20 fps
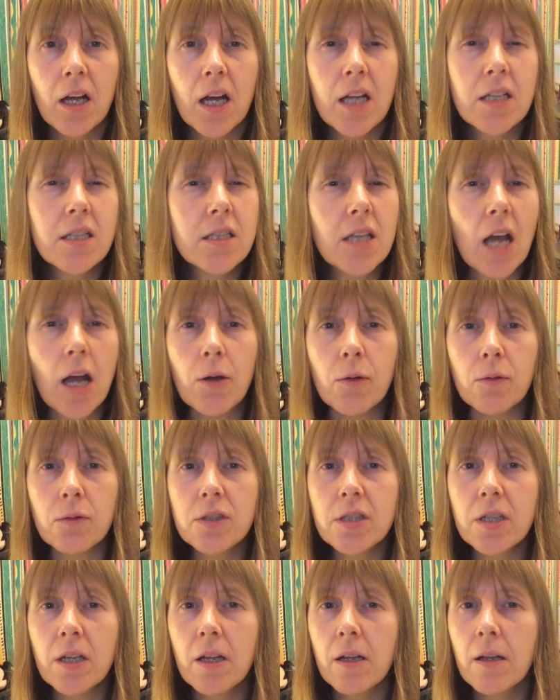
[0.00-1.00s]
and
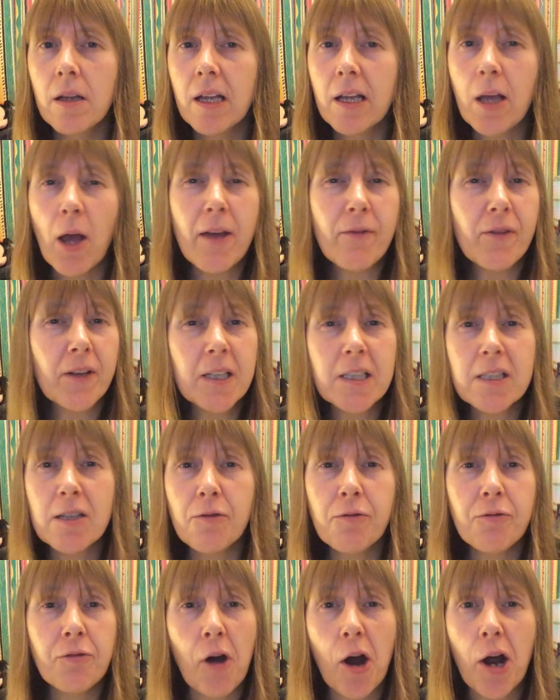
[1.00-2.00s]
don't give in
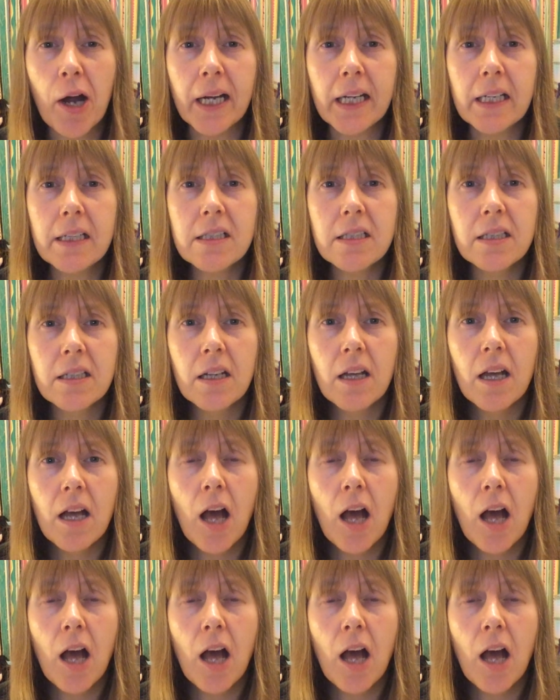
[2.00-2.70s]
to fright.